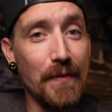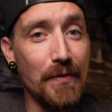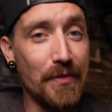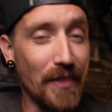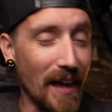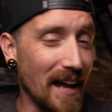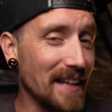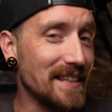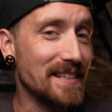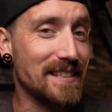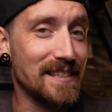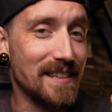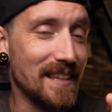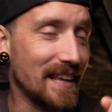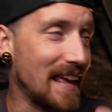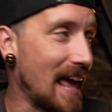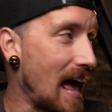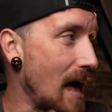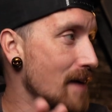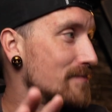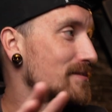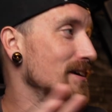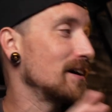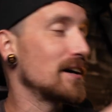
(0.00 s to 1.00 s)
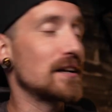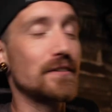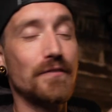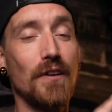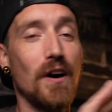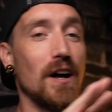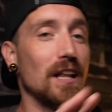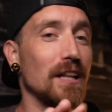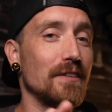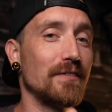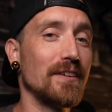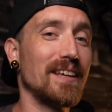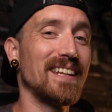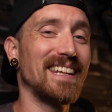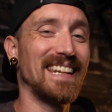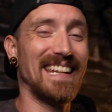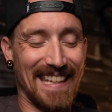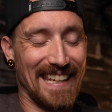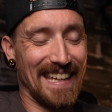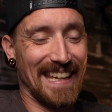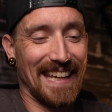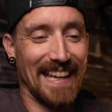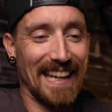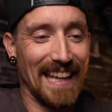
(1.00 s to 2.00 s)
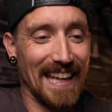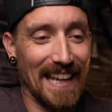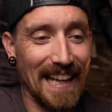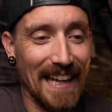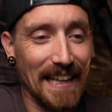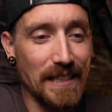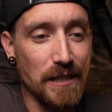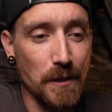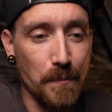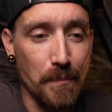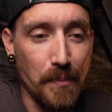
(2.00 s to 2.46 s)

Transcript: That's the caveat of all of it. It's